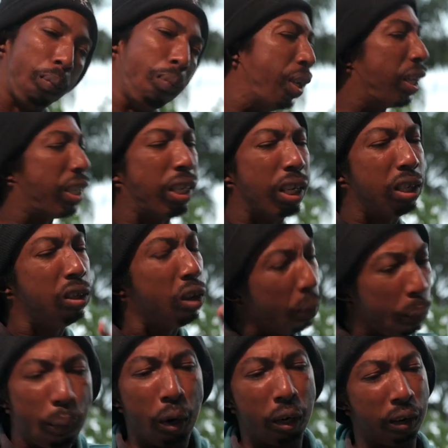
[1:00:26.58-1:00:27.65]
Me not care not
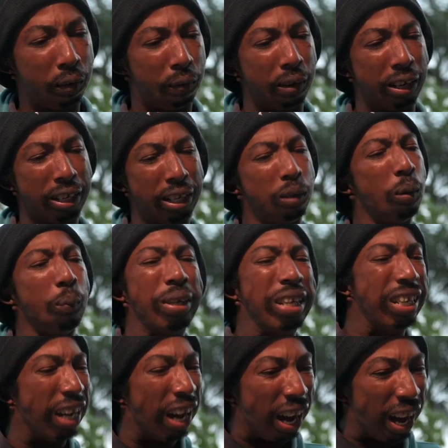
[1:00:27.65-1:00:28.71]
born a friend. It's when me
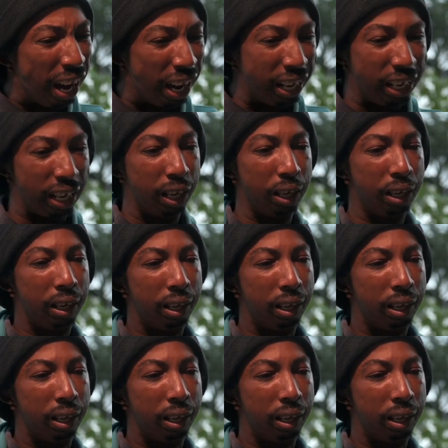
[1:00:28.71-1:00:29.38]
get harder.